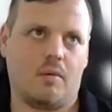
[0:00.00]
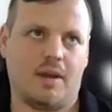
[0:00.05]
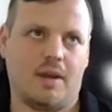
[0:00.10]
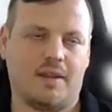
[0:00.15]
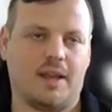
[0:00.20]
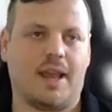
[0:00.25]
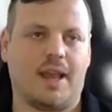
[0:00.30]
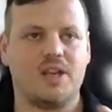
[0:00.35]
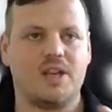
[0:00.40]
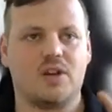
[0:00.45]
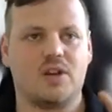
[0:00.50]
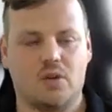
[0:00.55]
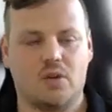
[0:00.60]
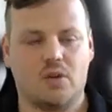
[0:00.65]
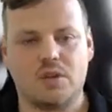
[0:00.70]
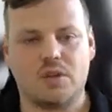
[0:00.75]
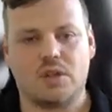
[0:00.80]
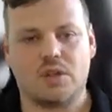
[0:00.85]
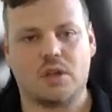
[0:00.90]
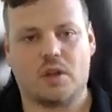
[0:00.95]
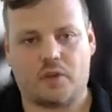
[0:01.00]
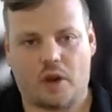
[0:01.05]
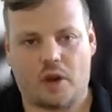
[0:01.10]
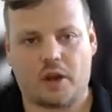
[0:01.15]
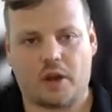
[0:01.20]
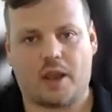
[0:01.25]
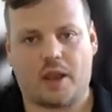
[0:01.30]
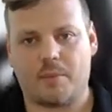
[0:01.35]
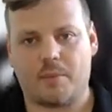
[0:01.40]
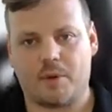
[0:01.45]
integration uses a
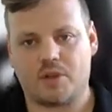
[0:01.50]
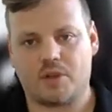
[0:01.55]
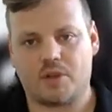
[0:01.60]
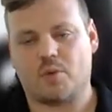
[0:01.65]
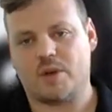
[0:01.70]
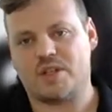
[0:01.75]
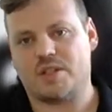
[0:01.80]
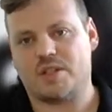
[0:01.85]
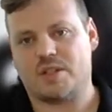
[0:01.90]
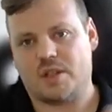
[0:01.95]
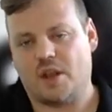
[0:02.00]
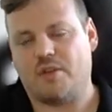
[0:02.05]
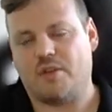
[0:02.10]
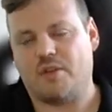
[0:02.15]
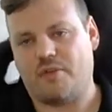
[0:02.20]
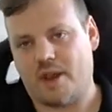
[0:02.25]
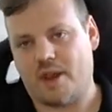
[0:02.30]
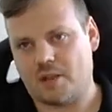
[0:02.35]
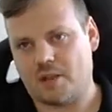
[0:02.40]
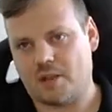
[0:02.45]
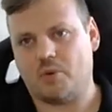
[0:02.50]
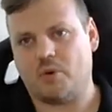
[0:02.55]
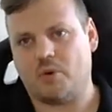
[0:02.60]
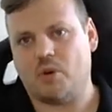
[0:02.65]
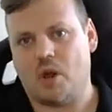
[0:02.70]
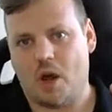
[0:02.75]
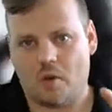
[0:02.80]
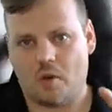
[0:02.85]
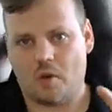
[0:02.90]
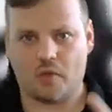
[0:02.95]
Docker image which is not
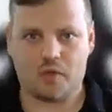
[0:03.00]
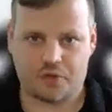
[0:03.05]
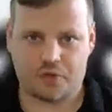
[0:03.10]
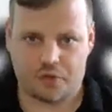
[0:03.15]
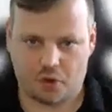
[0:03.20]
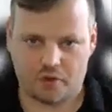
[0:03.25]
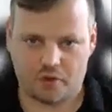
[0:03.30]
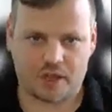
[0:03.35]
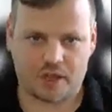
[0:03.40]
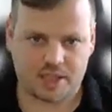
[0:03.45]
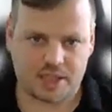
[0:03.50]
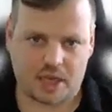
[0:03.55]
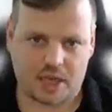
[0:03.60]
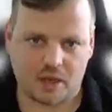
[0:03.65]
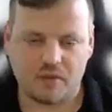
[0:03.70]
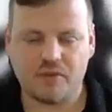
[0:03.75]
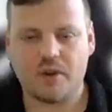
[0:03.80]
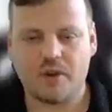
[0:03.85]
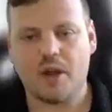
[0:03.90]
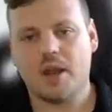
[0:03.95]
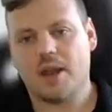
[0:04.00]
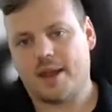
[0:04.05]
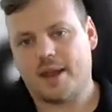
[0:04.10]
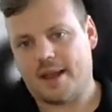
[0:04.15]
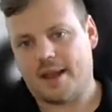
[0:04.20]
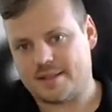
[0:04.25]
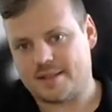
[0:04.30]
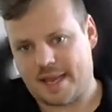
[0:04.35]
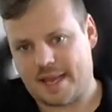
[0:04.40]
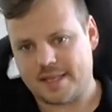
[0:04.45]
available on the server itself.
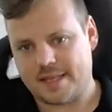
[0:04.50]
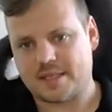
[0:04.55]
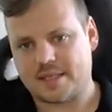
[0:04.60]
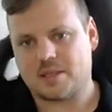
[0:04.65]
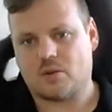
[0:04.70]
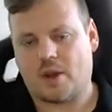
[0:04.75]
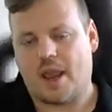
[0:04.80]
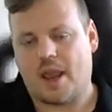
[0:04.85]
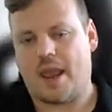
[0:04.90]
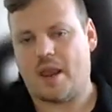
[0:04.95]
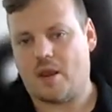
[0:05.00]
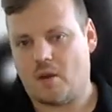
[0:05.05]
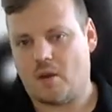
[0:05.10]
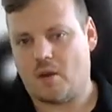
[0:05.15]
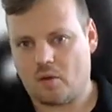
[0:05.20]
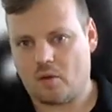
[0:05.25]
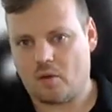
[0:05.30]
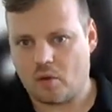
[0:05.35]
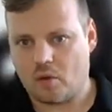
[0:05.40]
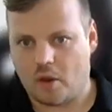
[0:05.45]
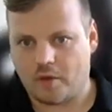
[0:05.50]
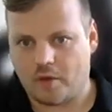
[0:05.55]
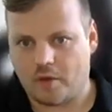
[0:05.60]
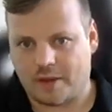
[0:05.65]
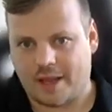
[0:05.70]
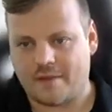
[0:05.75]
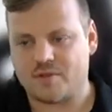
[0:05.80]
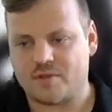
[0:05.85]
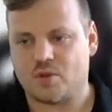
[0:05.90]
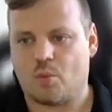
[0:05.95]
It says, okay, it
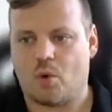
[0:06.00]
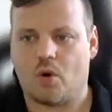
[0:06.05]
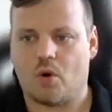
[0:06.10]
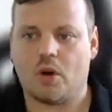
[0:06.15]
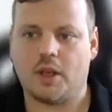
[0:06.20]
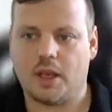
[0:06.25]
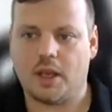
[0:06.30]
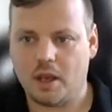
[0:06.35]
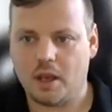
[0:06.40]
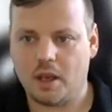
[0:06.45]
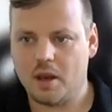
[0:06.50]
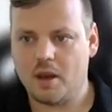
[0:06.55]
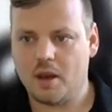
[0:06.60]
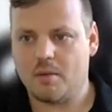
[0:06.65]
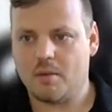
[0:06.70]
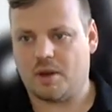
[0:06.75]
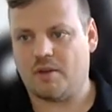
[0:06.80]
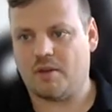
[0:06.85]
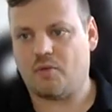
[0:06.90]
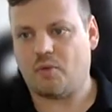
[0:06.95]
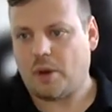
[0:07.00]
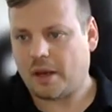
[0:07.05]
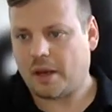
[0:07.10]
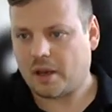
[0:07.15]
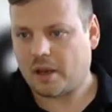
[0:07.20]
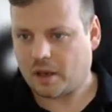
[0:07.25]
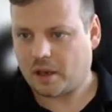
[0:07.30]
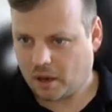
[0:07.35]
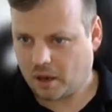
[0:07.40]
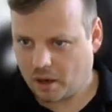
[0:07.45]
gives a warning, but if we
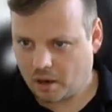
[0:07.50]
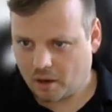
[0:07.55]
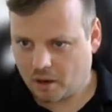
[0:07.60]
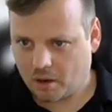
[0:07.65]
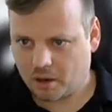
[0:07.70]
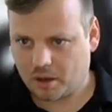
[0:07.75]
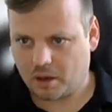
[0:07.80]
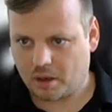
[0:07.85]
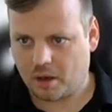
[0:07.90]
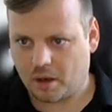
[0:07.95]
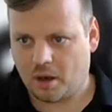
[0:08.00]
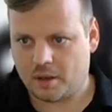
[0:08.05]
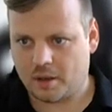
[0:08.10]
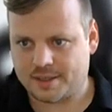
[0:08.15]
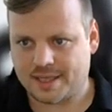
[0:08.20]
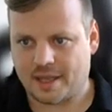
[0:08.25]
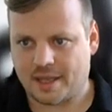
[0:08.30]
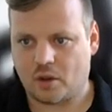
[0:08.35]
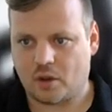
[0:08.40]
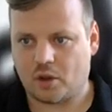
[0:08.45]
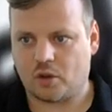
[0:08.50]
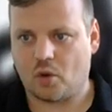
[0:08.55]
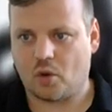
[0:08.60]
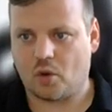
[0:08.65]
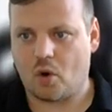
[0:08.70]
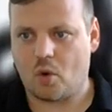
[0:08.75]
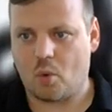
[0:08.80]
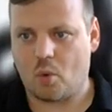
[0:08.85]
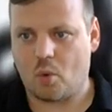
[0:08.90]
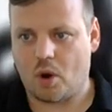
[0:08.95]
set
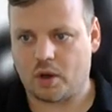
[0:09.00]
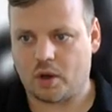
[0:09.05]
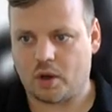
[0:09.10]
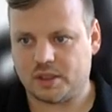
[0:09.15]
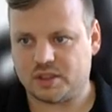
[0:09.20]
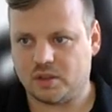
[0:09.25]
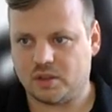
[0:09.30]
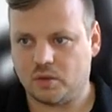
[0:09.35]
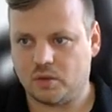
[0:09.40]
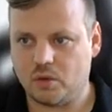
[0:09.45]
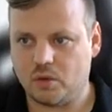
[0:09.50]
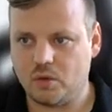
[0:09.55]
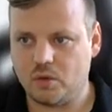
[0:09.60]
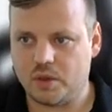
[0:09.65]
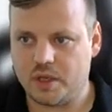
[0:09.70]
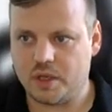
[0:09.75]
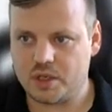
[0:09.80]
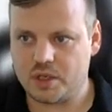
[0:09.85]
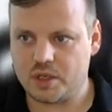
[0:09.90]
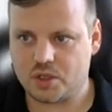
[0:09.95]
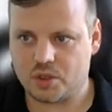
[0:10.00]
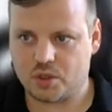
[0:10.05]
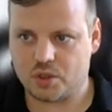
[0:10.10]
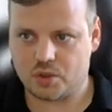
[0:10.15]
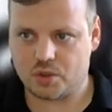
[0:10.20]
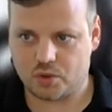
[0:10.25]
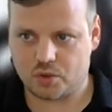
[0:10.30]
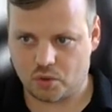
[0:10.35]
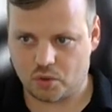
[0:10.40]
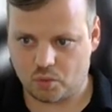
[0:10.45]
ignore warnings to true, this
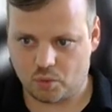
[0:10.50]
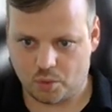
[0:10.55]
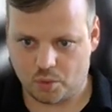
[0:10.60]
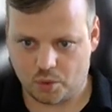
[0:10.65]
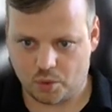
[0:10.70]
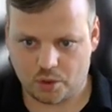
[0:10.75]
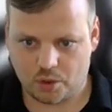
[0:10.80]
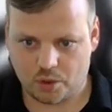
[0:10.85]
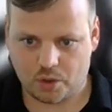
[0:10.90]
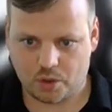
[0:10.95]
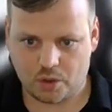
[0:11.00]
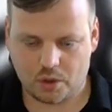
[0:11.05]
should work.